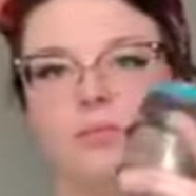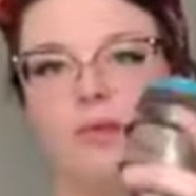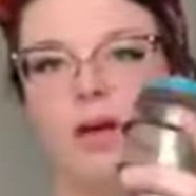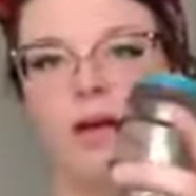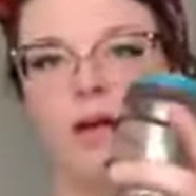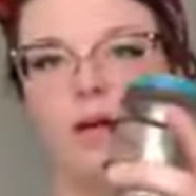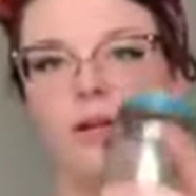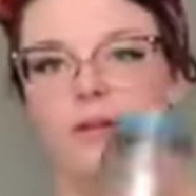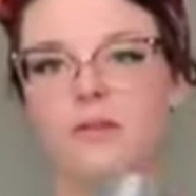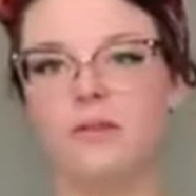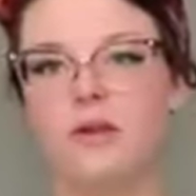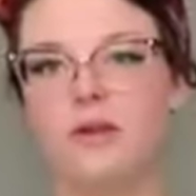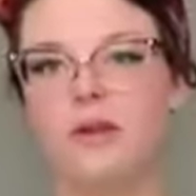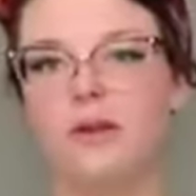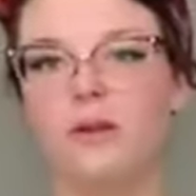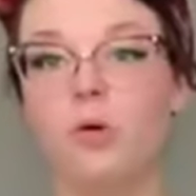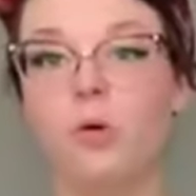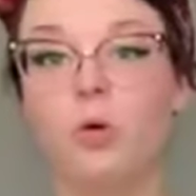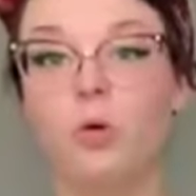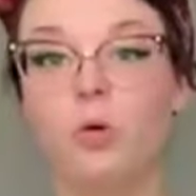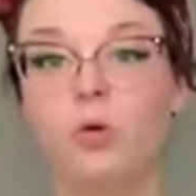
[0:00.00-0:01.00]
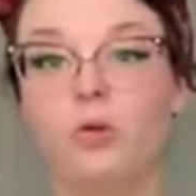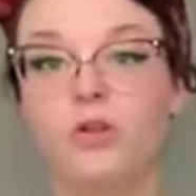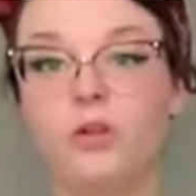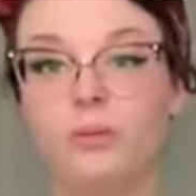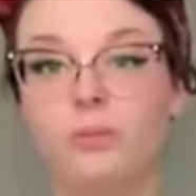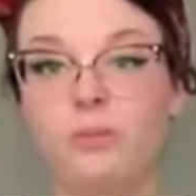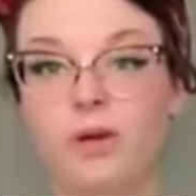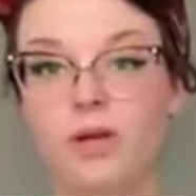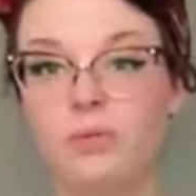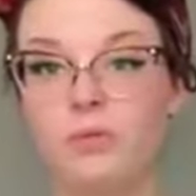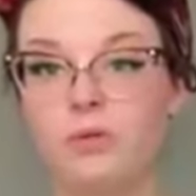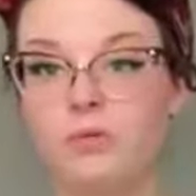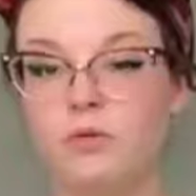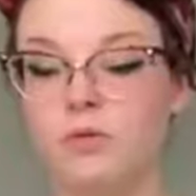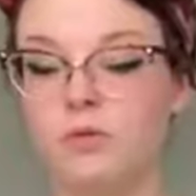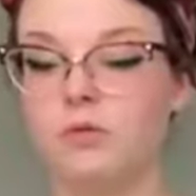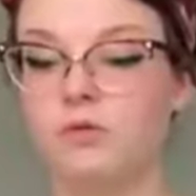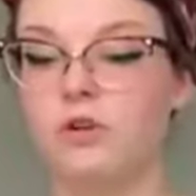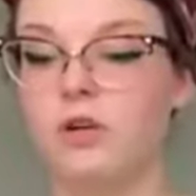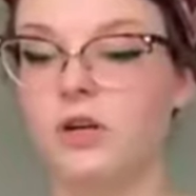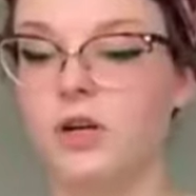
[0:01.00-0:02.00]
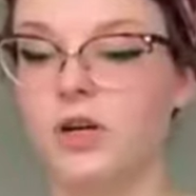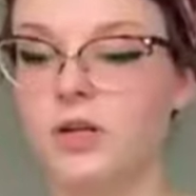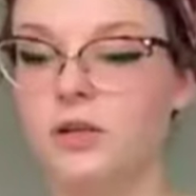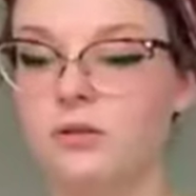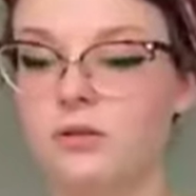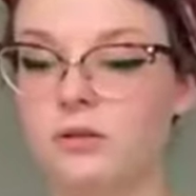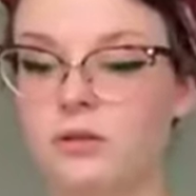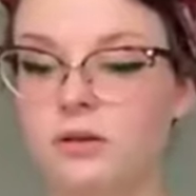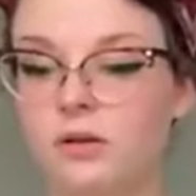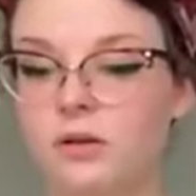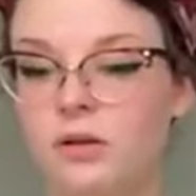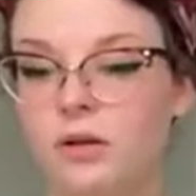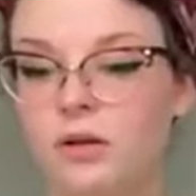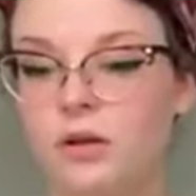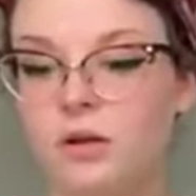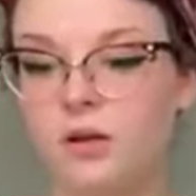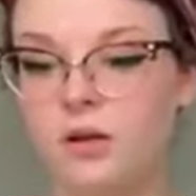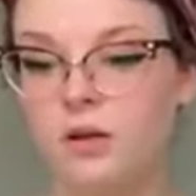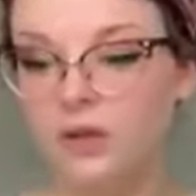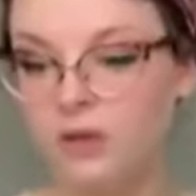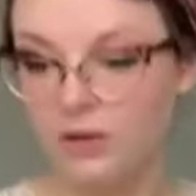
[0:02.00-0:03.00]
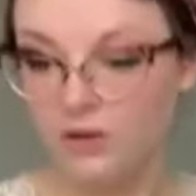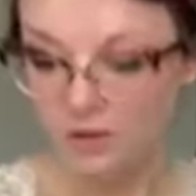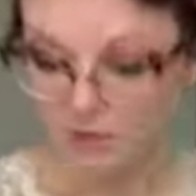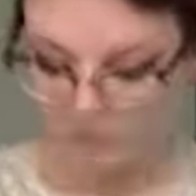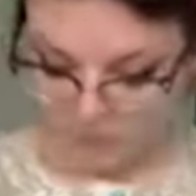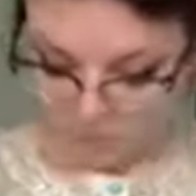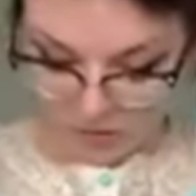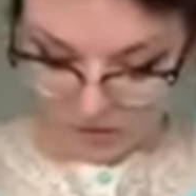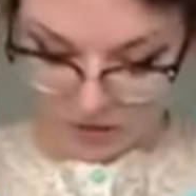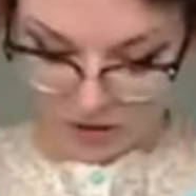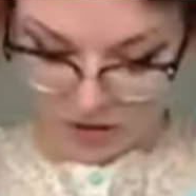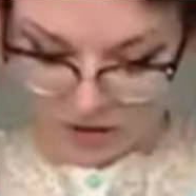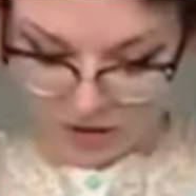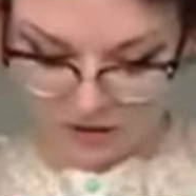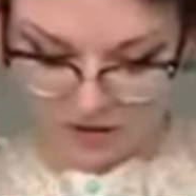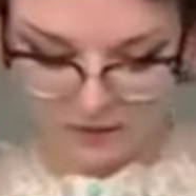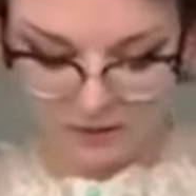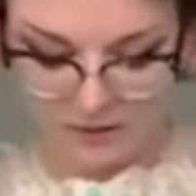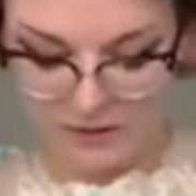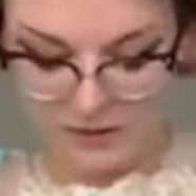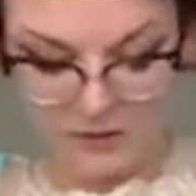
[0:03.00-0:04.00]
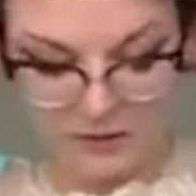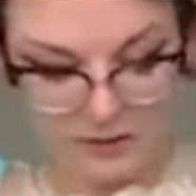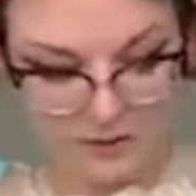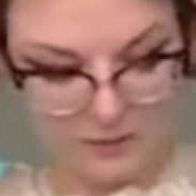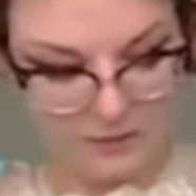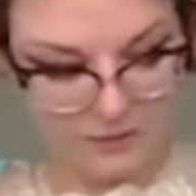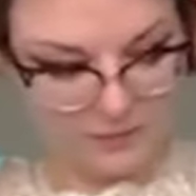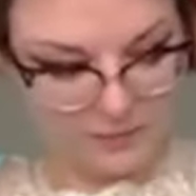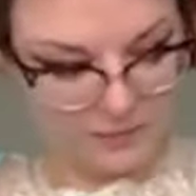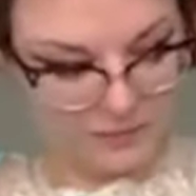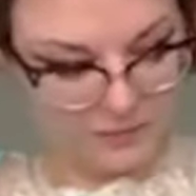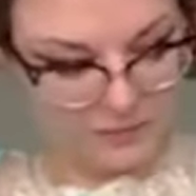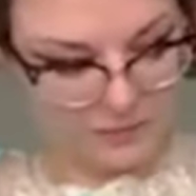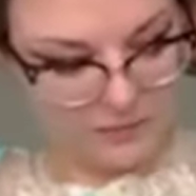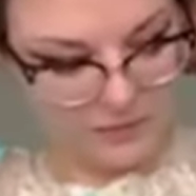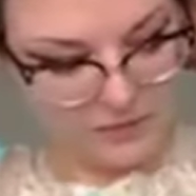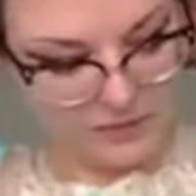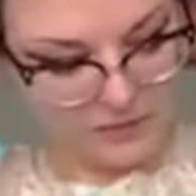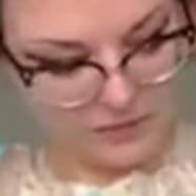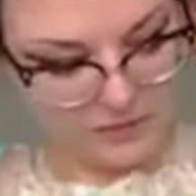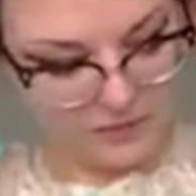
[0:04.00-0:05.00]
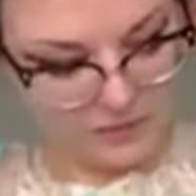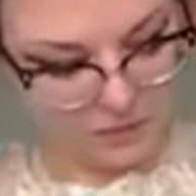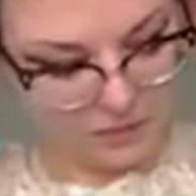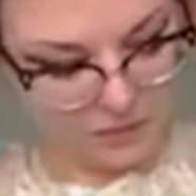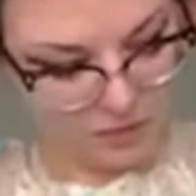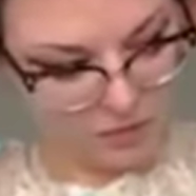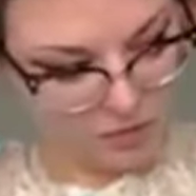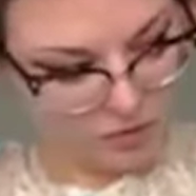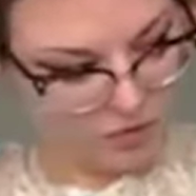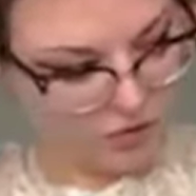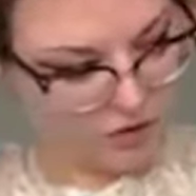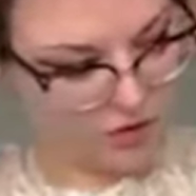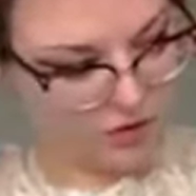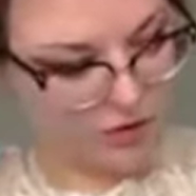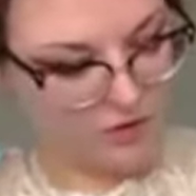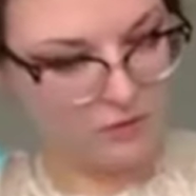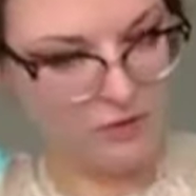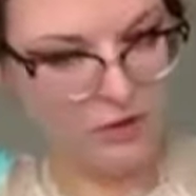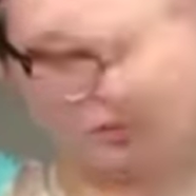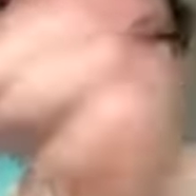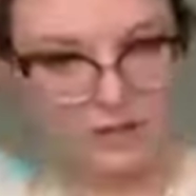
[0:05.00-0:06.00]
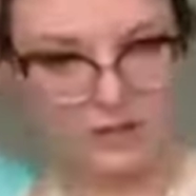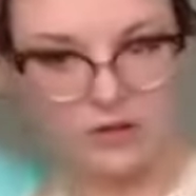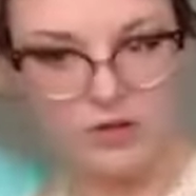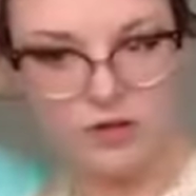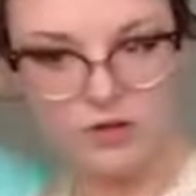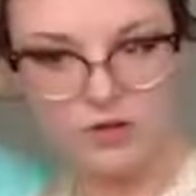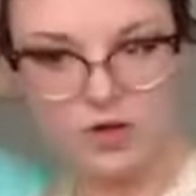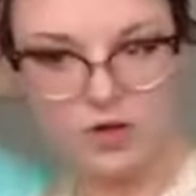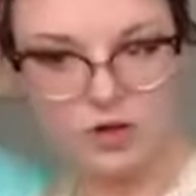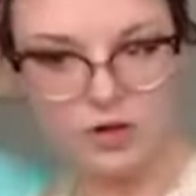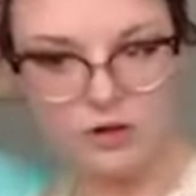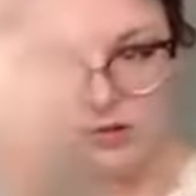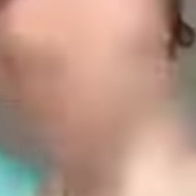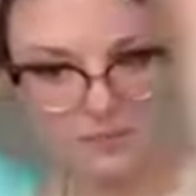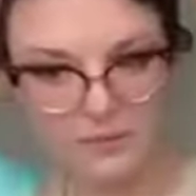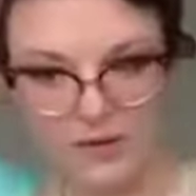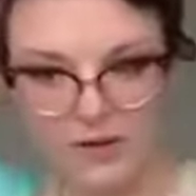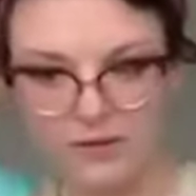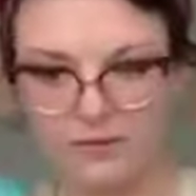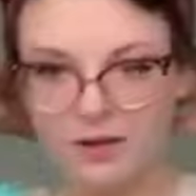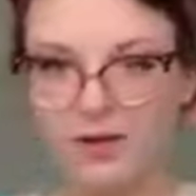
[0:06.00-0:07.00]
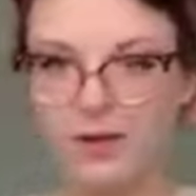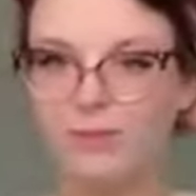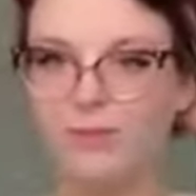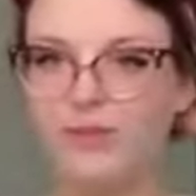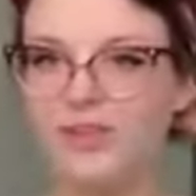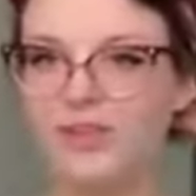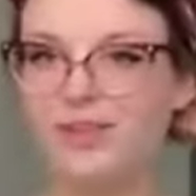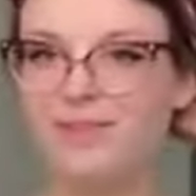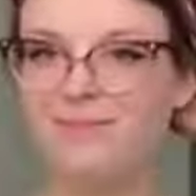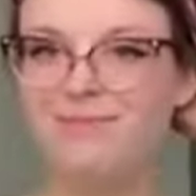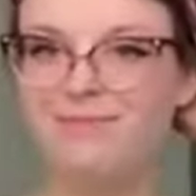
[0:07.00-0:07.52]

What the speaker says: Mine is an old baby food jar because we really love collecting jars in my family.